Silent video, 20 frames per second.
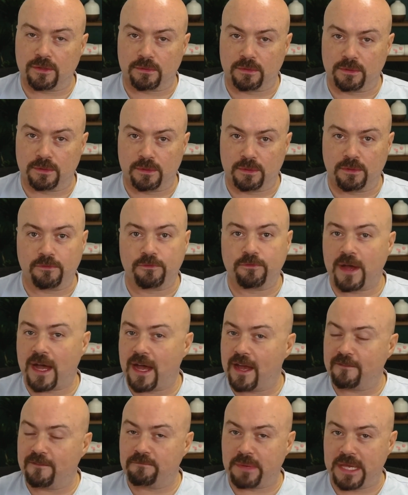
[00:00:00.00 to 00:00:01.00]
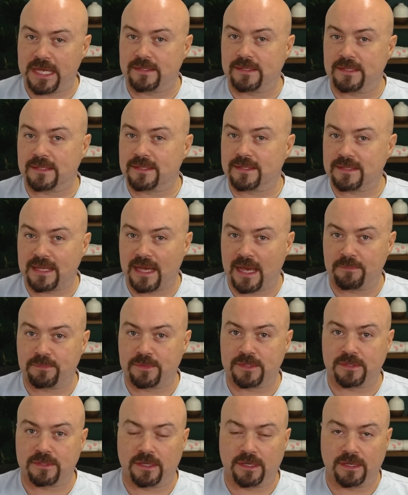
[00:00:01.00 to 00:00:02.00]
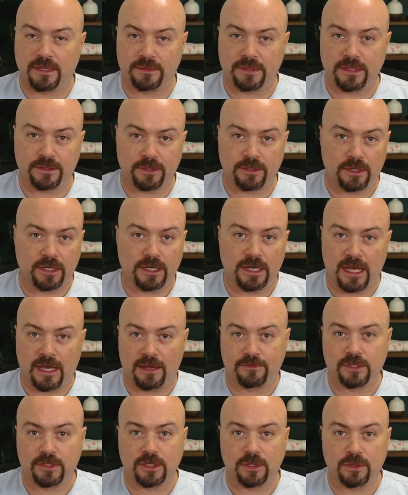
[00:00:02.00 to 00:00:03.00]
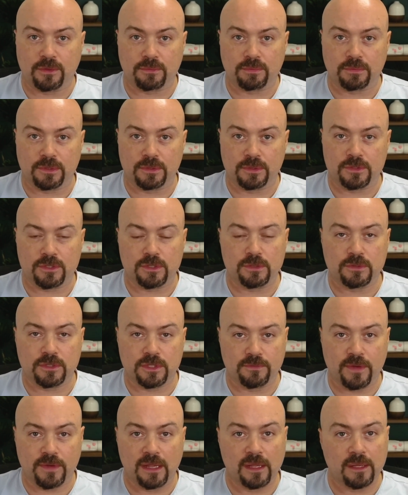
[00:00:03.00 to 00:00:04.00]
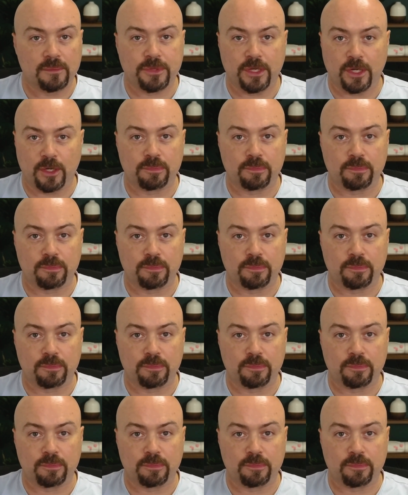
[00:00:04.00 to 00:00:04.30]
through 5 basic steps that they're going to have to go through to develop their